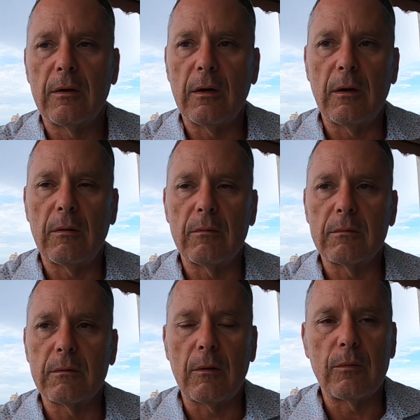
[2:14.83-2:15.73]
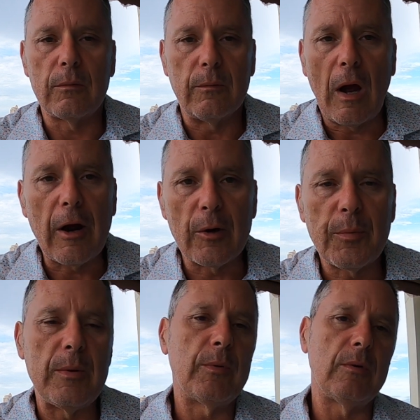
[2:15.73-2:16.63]
uh, hire
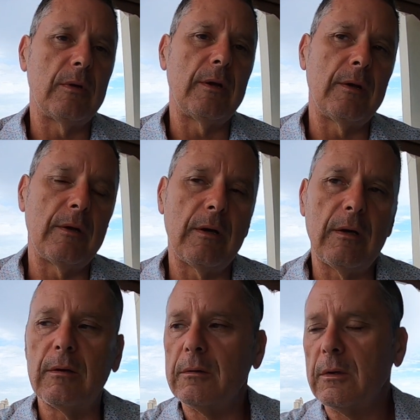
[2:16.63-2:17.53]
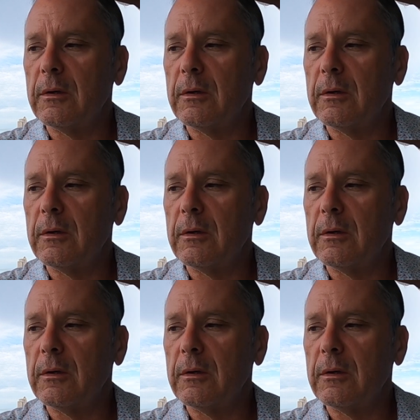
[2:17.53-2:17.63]
people in uh,